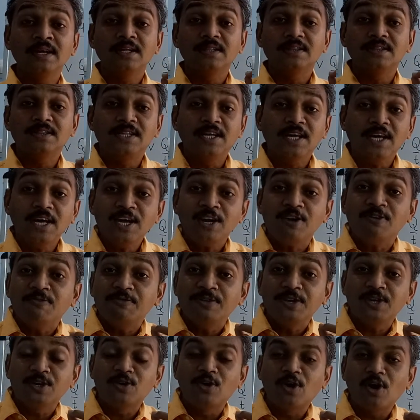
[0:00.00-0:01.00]
There
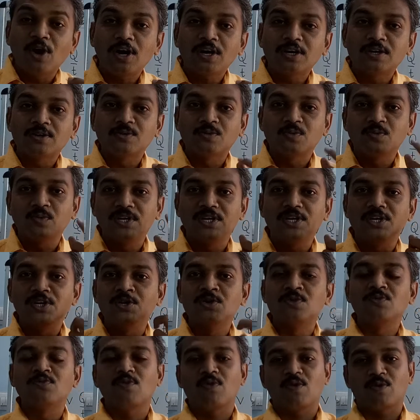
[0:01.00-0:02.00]
we got one
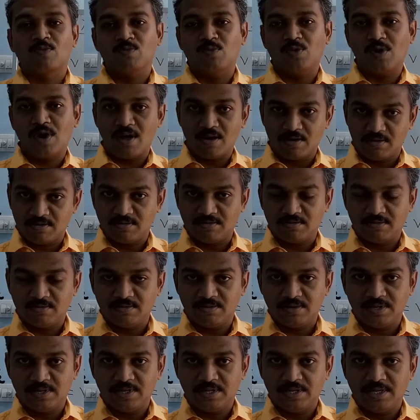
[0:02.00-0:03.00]
new formula.
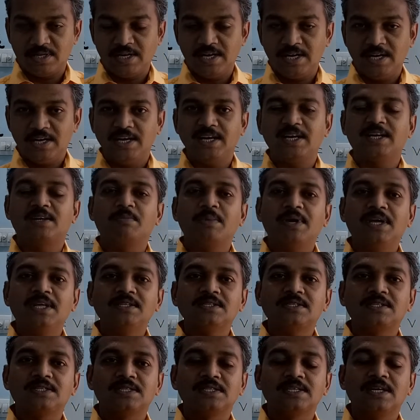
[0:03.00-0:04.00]
It
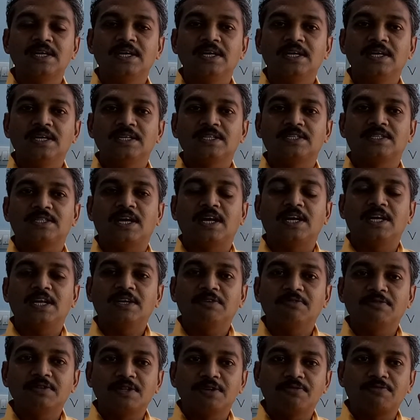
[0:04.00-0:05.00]
means
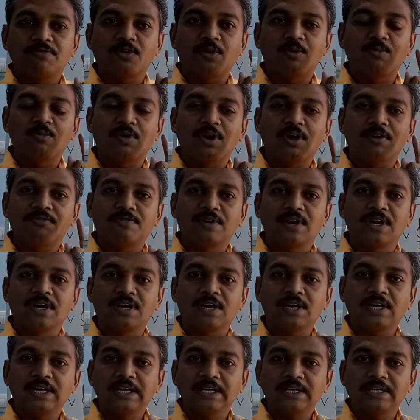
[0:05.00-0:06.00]
starting with the formula of
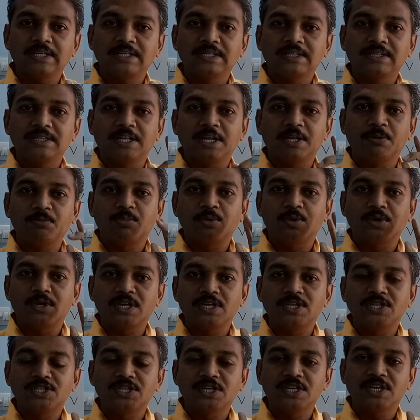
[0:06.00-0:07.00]
current, then
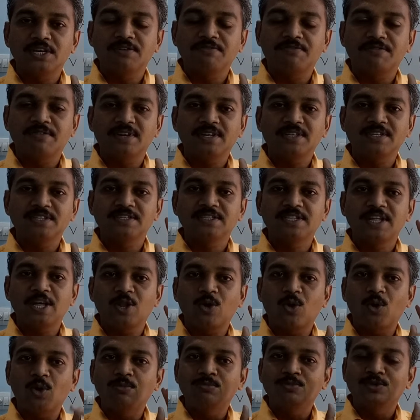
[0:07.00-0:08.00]
potential difference, then
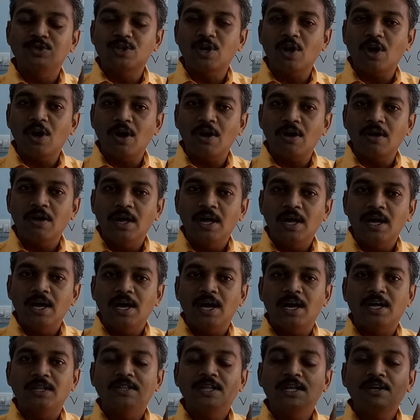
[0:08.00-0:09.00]
Ohm's law,
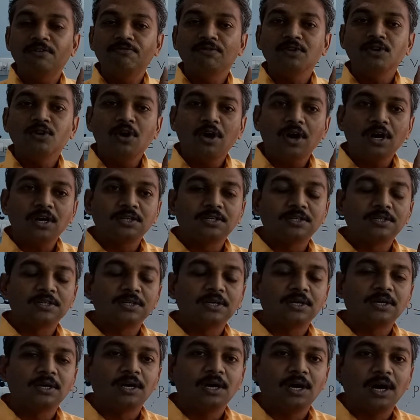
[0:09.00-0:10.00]
and then we got
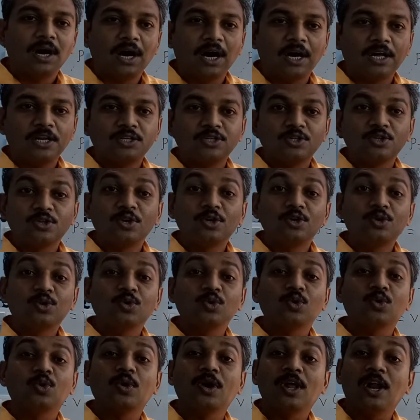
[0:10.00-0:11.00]
R is equal to
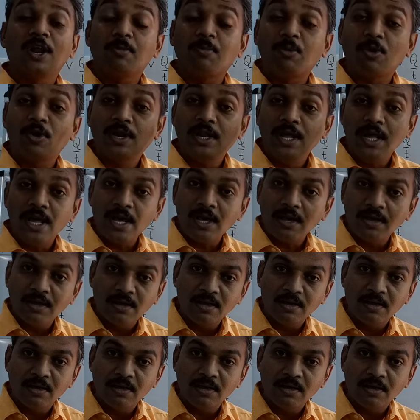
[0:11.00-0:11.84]
rho L upon A.